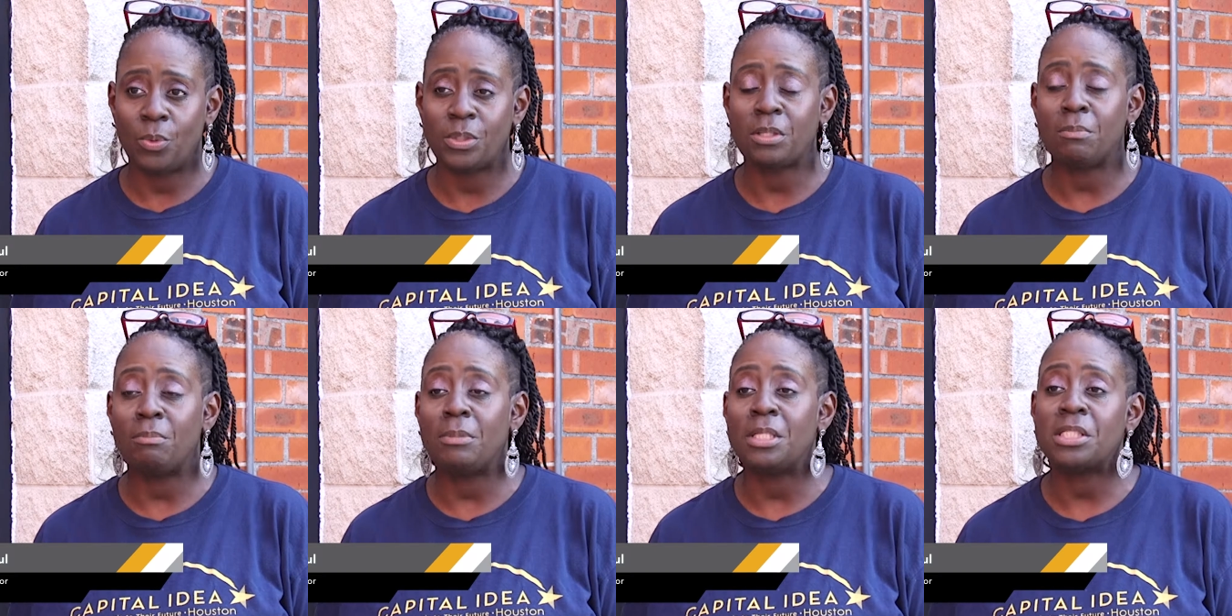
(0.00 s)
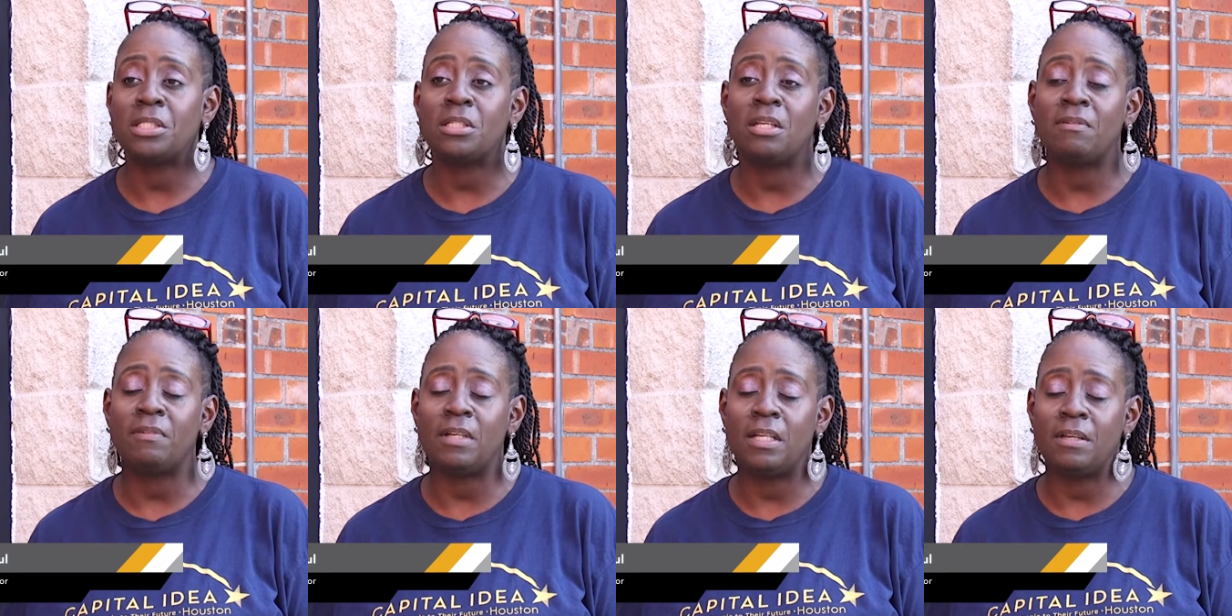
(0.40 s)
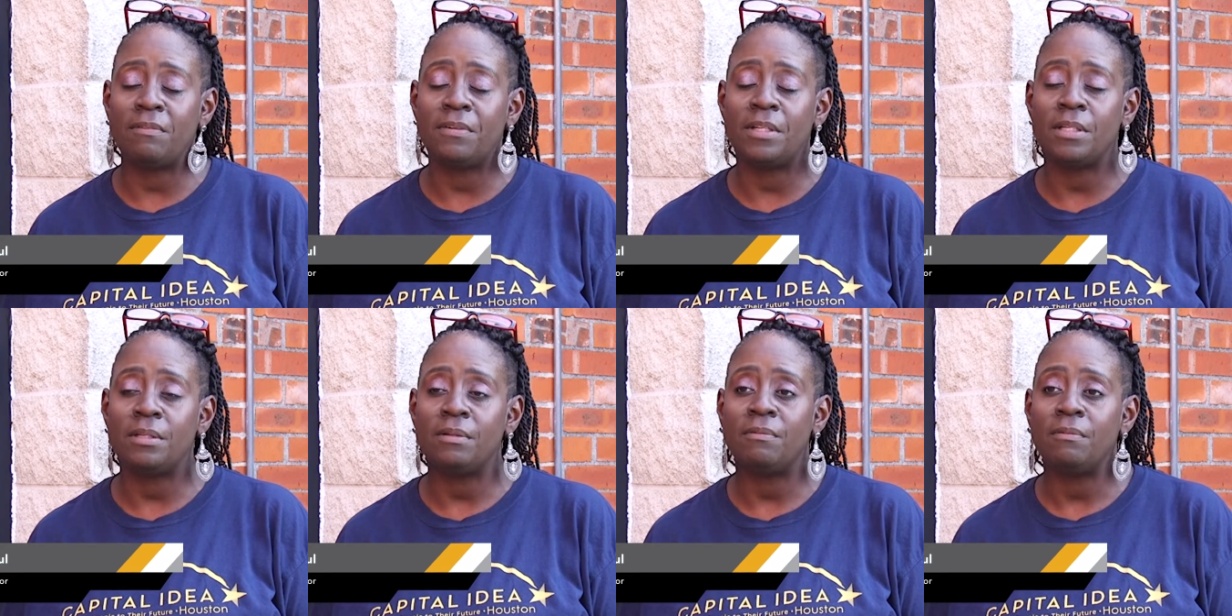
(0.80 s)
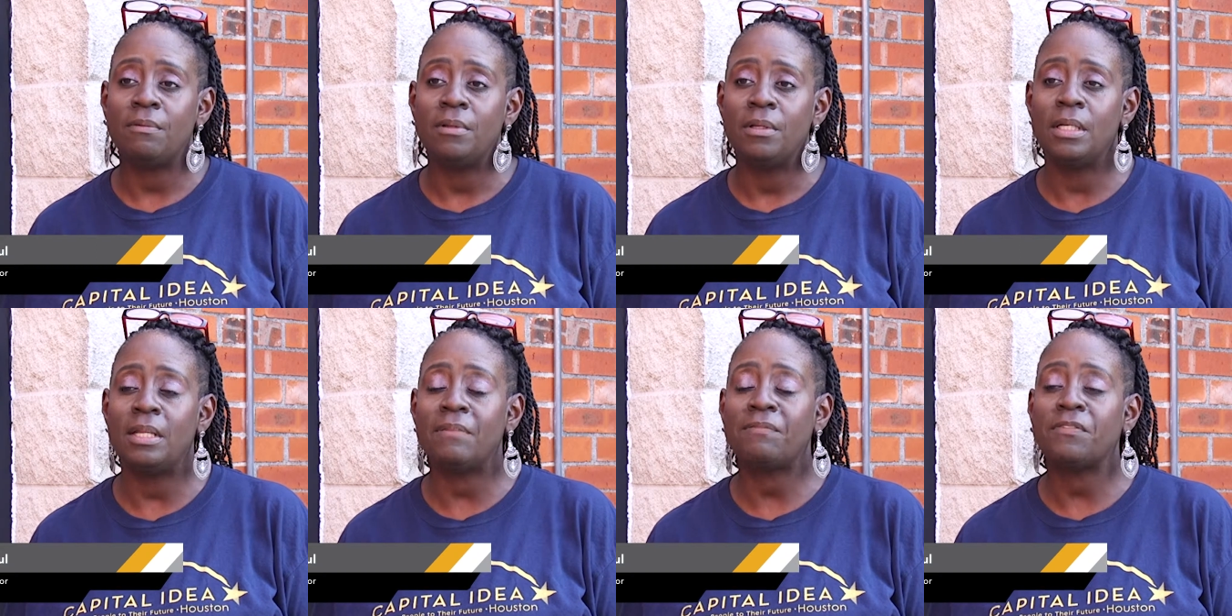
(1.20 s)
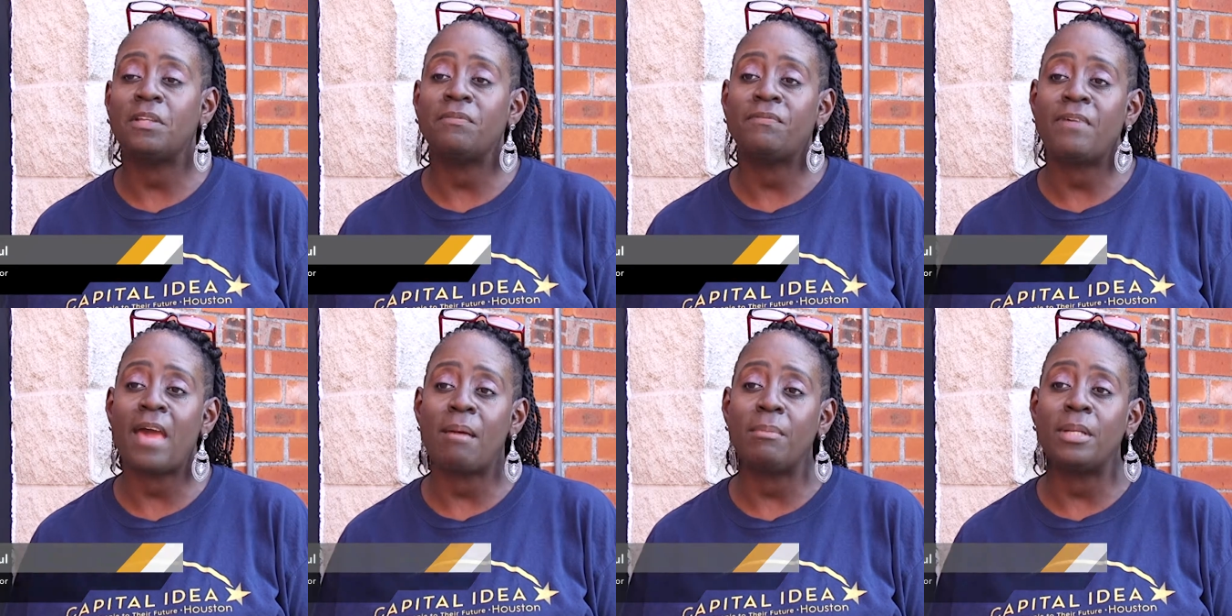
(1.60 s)
with the mission of living,
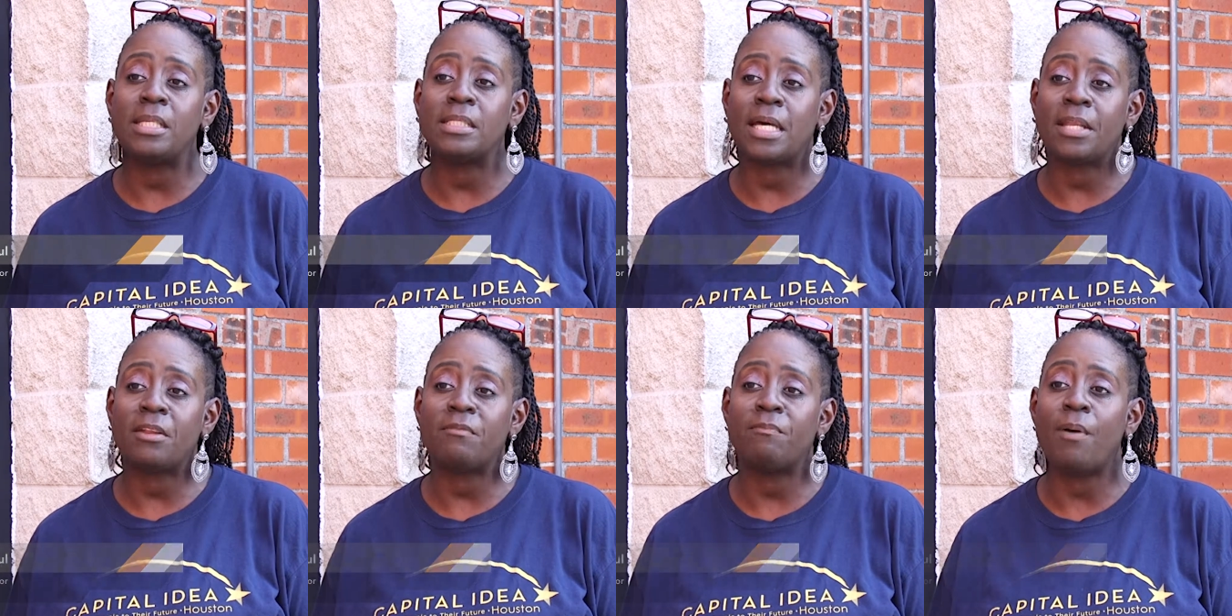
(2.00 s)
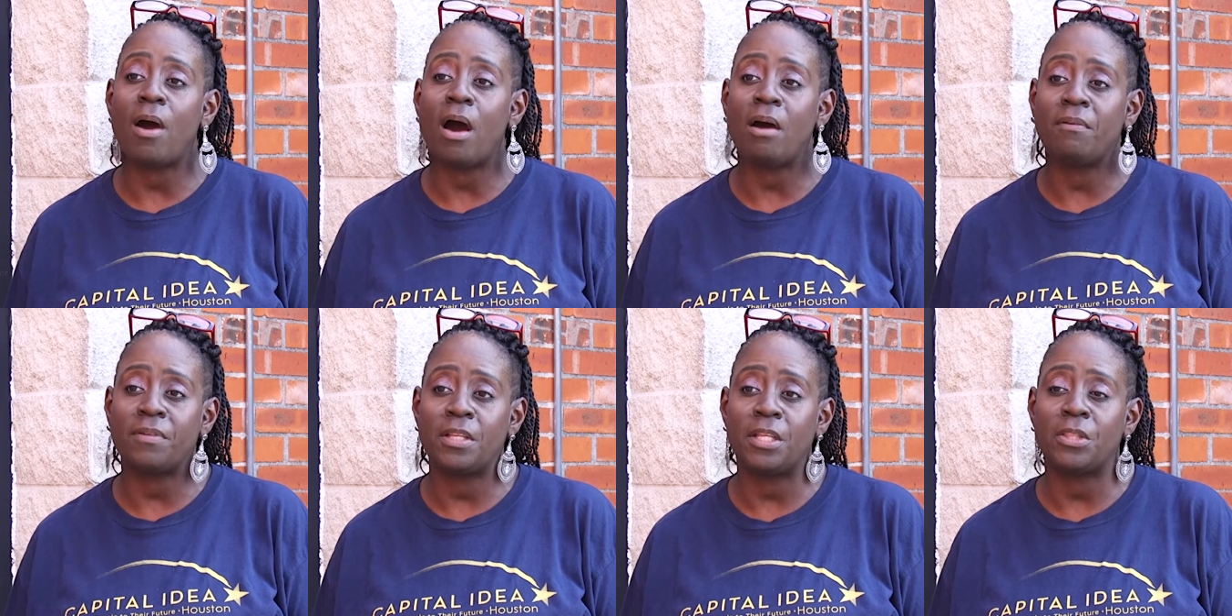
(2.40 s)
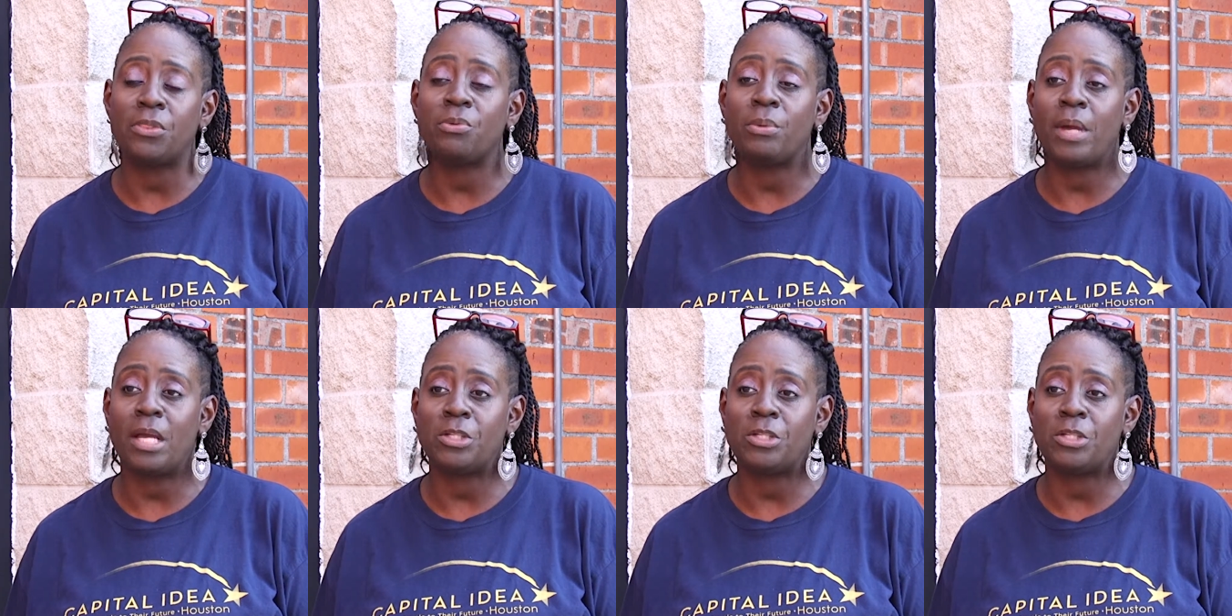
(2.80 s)
lifting families out of poverty through